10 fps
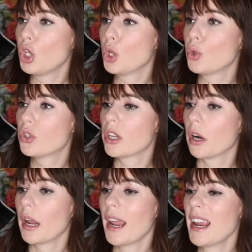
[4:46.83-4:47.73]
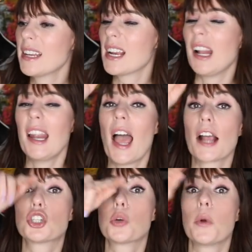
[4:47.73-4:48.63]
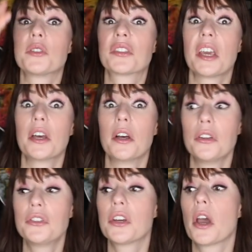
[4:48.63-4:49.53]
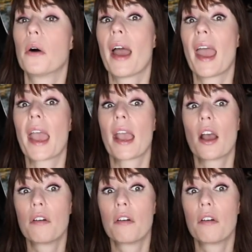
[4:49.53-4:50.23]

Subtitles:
use their intellectual skills to go, hey,